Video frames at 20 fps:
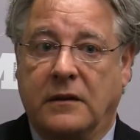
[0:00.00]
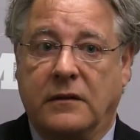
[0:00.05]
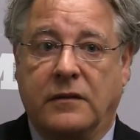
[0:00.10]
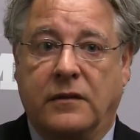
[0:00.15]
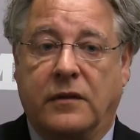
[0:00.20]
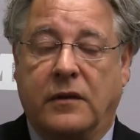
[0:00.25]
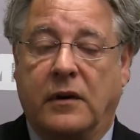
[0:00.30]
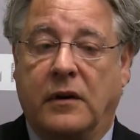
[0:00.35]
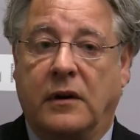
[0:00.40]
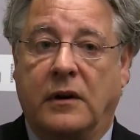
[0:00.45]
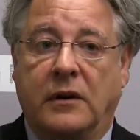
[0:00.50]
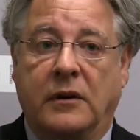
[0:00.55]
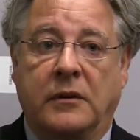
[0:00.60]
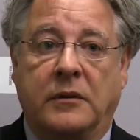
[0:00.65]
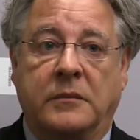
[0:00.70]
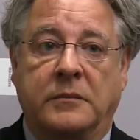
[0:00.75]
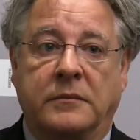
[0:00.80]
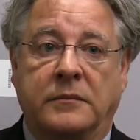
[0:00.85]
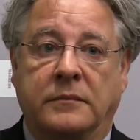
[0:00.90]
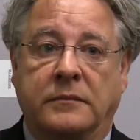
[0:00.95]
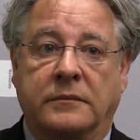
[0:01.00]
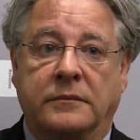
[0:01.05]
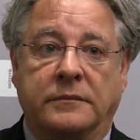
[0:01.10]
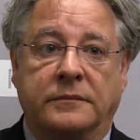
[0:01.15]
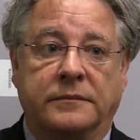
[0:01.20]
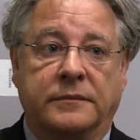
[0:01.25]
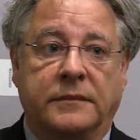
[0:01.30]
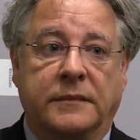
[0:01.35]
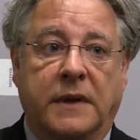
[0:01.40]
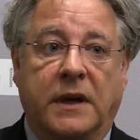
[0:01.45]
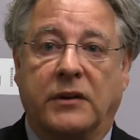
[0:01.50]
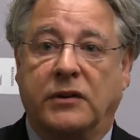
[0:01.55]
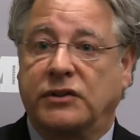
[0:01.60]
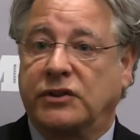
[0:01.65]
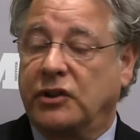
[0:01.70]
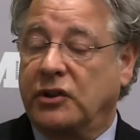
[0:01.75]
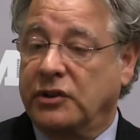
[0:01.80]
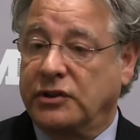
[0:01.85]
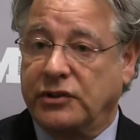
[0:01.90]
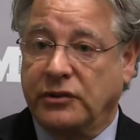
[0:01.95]
From a
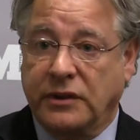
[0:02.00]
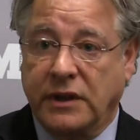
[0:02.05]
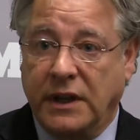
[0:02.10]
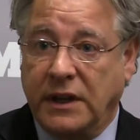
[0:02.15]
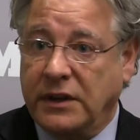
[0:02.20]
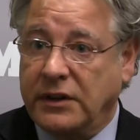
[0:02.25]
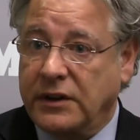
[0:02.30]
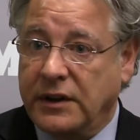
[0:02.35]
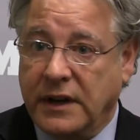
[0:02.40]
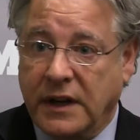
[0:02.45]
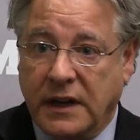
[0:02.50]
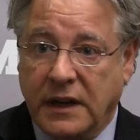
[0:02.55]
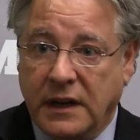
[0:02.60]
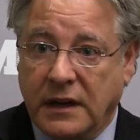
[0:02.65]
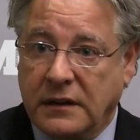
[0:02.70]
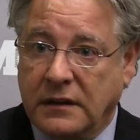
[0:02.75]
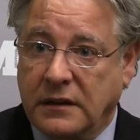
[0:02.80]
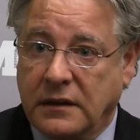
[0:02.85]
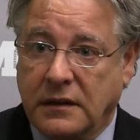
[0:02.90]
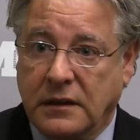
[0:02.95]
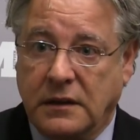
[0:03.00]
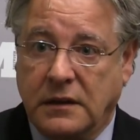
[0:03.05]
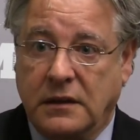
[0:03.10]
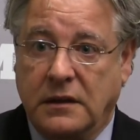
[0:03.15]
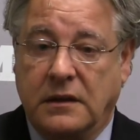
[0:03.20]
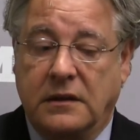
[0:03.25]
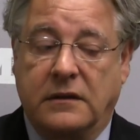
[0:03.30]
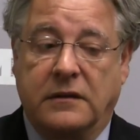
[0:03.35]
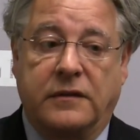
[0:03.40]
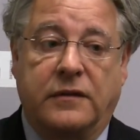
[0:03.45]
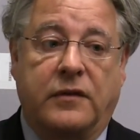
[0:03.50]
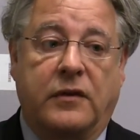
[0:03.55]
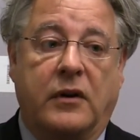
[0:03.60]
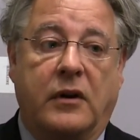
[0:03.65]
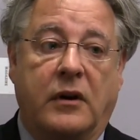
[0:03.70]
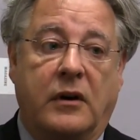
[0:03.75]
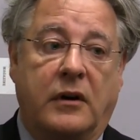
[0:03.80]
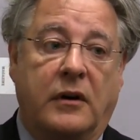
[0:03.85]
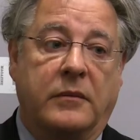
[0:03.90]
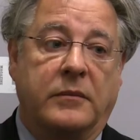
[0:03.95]
search on the internet,
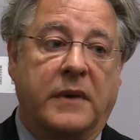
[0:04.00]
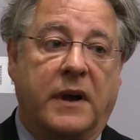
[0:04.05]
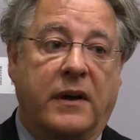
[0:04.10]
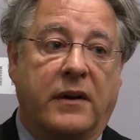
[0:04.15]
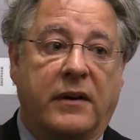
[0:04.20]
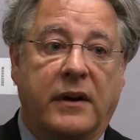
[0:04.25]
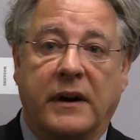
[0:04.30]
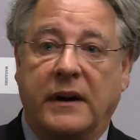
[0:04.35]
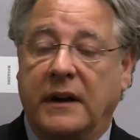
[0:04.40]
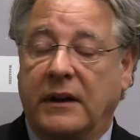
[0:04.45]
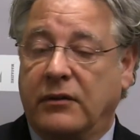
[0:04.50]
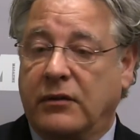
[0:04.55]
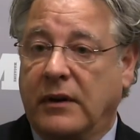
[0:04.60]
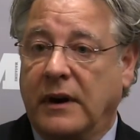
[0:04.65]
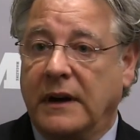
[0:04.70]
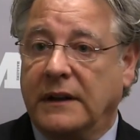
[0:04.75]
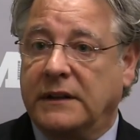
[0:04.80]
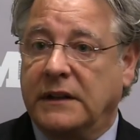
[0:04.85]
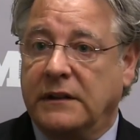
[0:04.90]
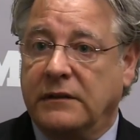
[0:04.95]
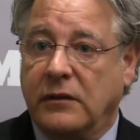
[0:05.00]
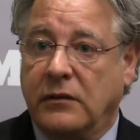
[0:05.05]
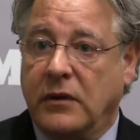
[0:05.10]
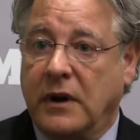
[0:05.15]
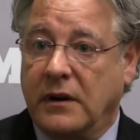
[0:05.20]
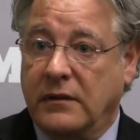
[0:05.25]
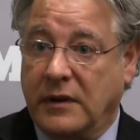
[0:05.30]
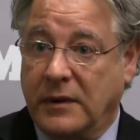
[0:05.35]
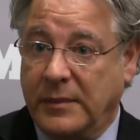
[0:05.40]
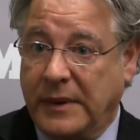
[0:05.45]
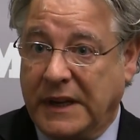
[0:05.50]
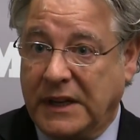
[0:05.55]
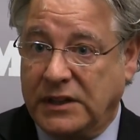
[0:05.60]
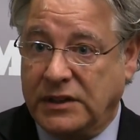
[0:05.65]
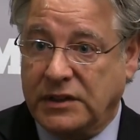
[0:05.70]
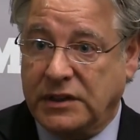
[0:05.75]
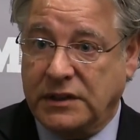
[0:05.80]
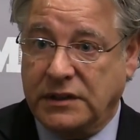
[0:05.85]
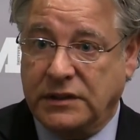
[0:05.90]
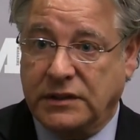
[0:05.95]
from a, a relative of one of our
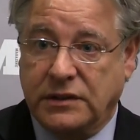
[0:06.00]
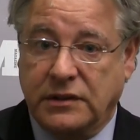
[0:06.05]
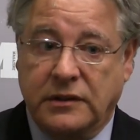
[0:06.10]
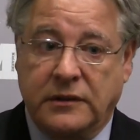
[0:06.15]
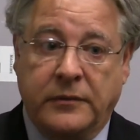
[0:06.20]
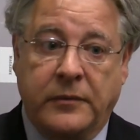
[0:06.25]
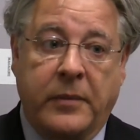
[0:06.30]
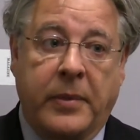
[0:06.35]
patients,